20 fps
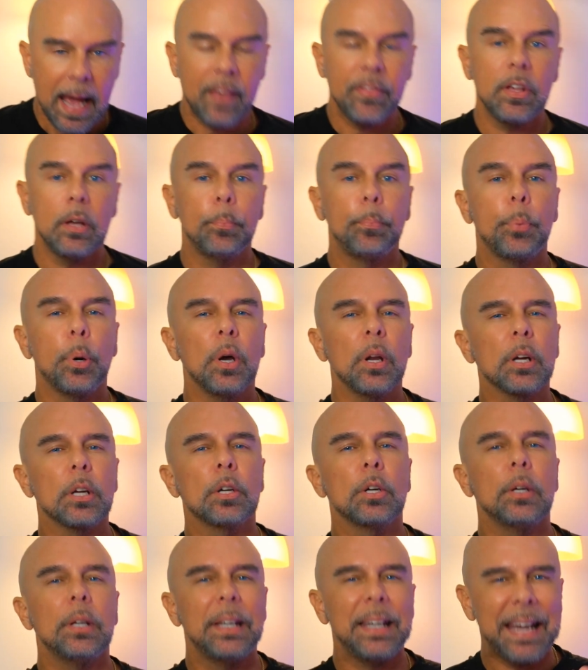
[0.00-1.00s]
and then put a
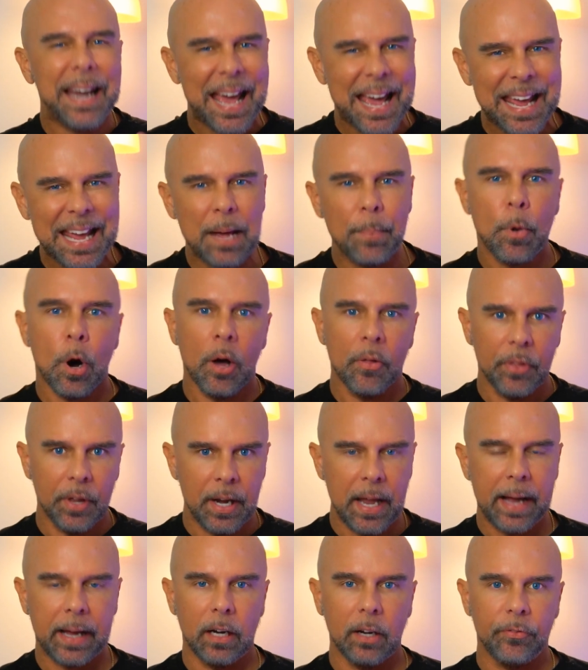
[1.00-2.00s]
good name on the
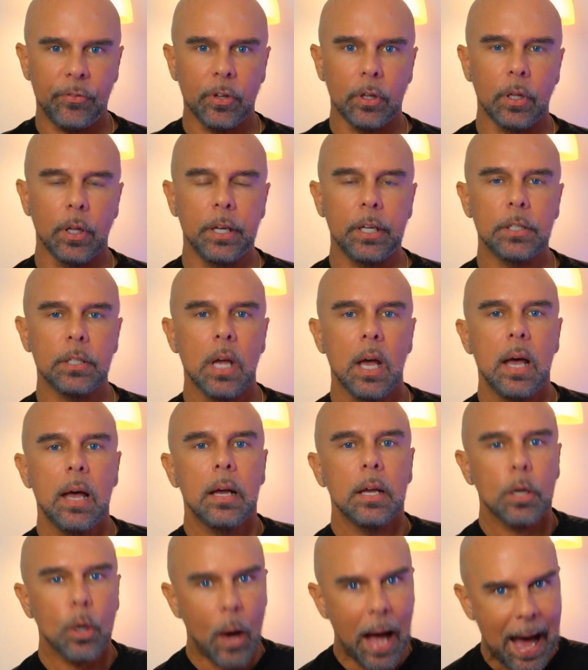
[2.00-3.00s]
negative feelings.
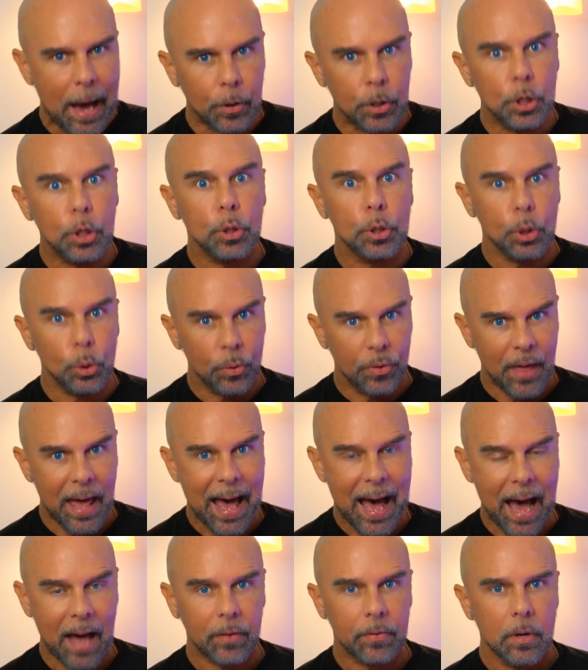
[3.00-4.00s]
How do you do
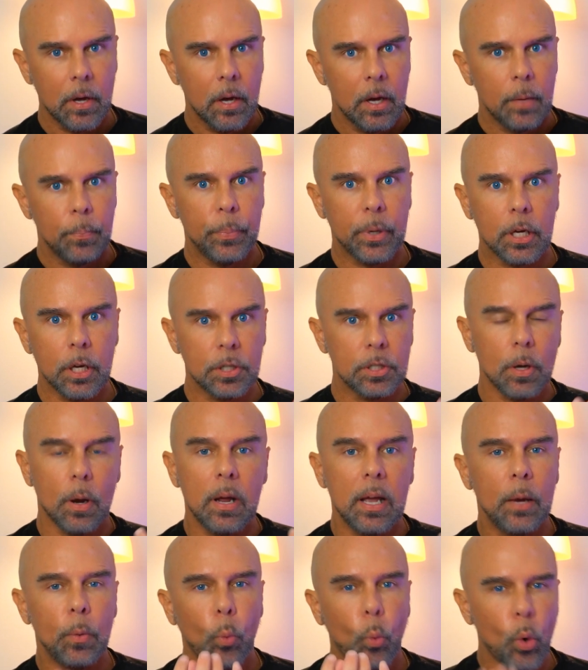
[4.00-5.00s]
that?
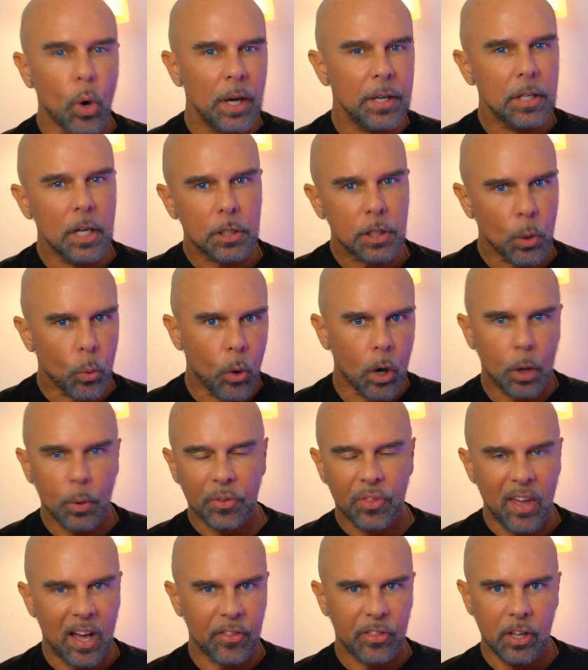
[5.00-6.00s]
Because one doesn't work
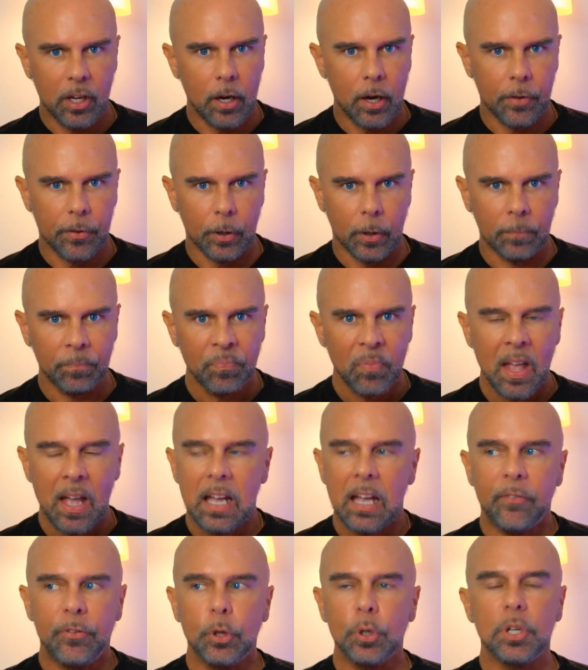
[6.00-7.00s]
without the other.
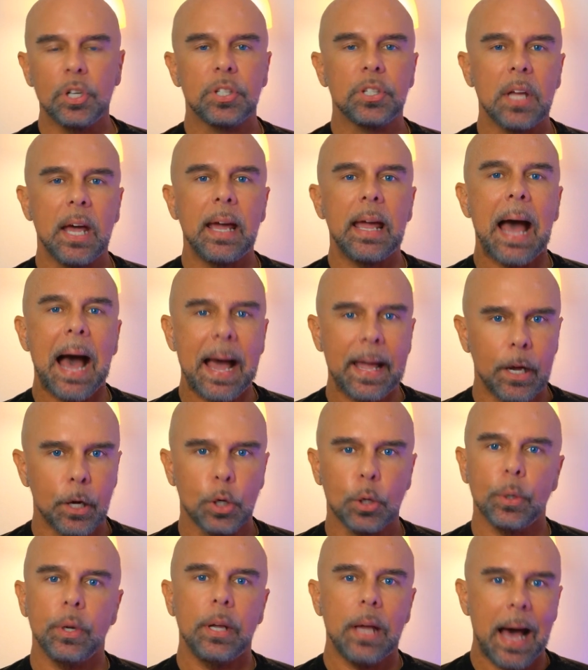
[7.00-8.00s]
If you just say, I
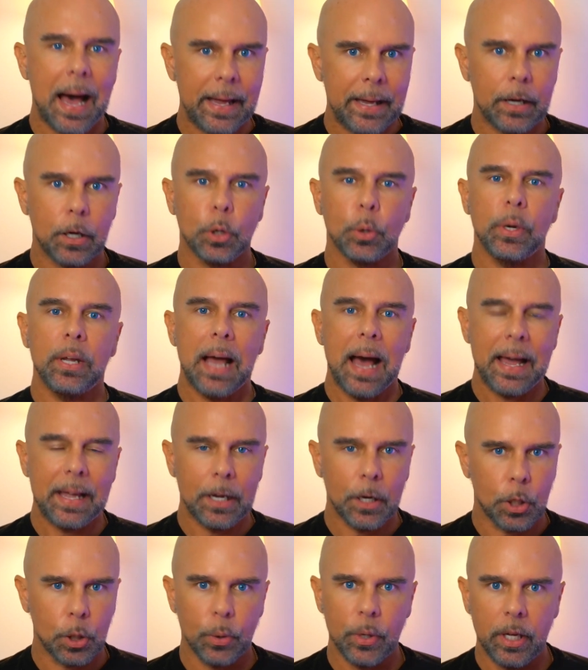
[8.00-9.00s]
agree,
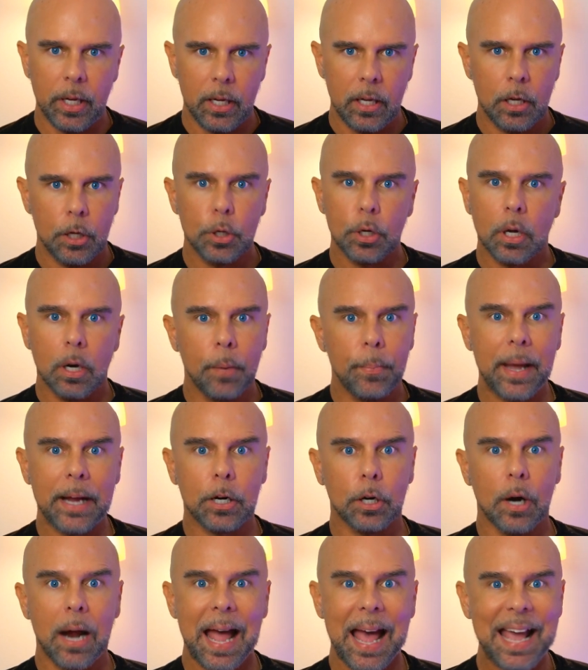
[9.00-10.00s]
you're going to
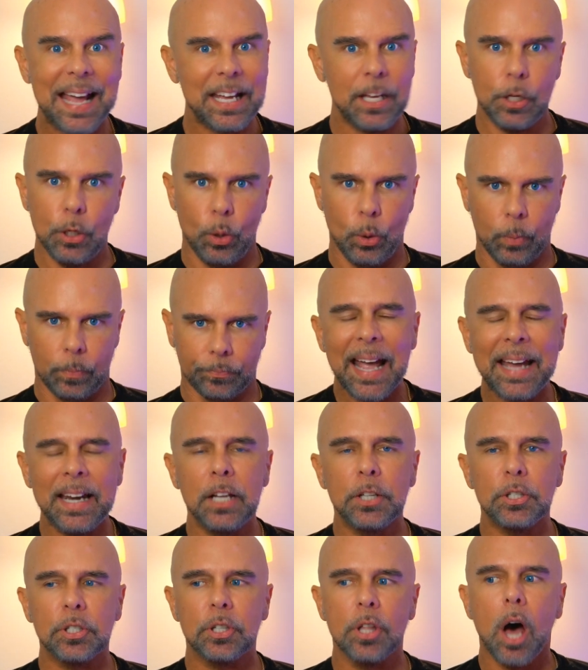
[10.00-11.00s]
make her hate you. And
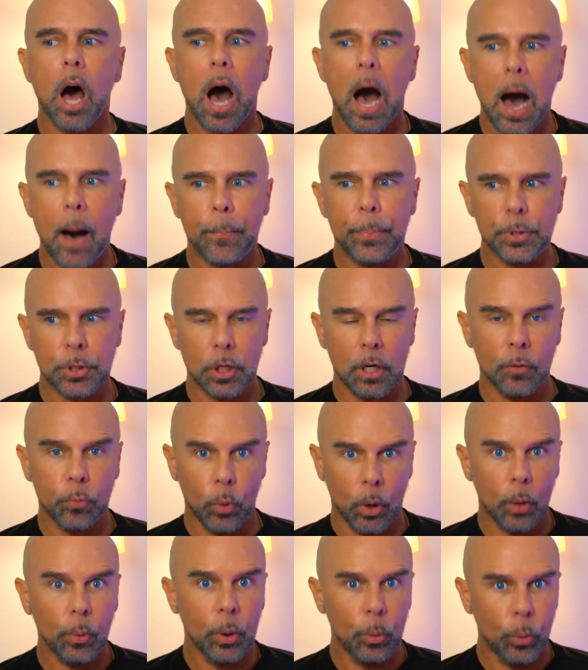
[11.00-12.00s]
it's the opposite of
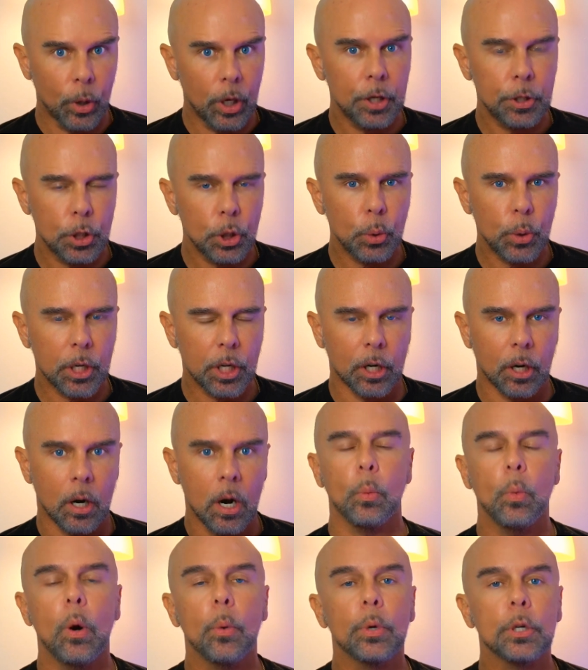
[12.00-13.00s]
what we want to do here.
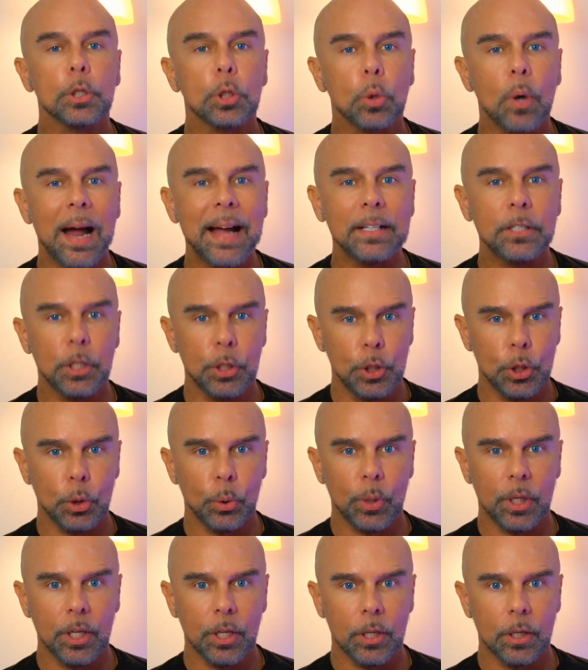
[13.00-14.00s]
What we're trying to do
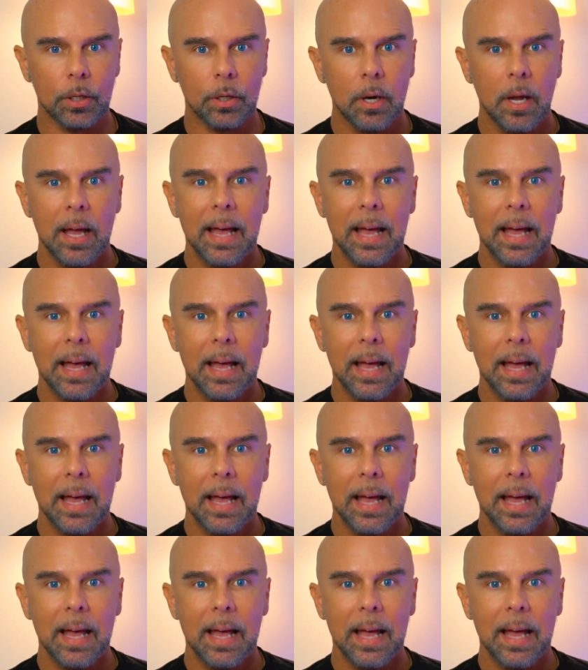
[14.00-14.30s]
here